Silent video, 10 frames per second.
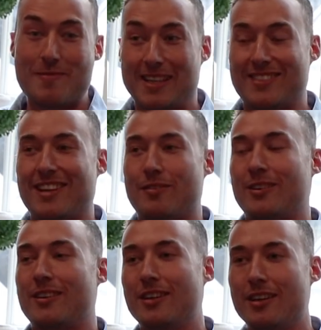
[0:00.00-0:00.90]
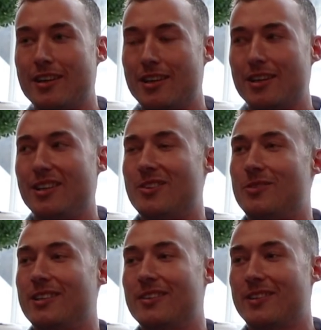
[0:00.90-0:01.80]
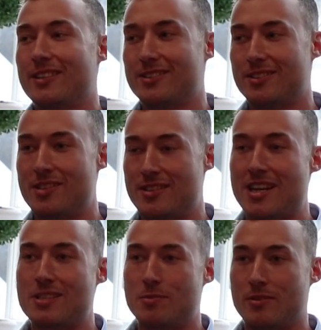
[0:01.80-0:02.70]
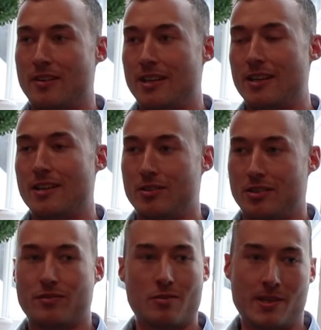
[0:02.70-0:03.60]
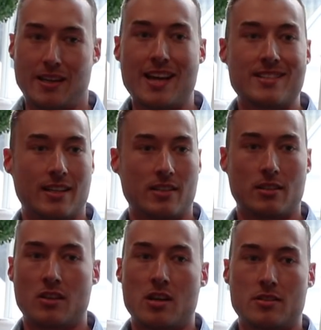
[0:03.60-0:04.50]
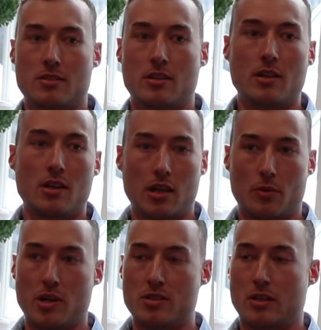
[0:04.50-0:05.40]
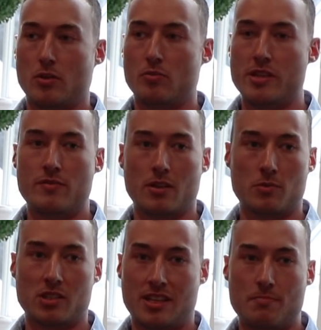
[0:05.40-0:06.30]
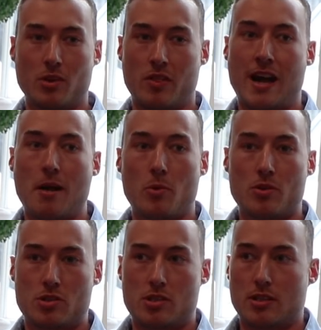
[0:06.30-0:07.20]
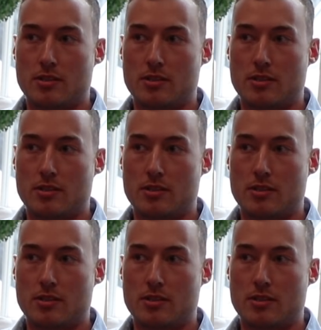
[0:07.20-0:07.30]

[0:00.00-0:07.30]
came back to me, I thought, all right, so you're desperate, right? I'll offer a bit less then. I said, no, I worked out the refurb, because I didn't put that much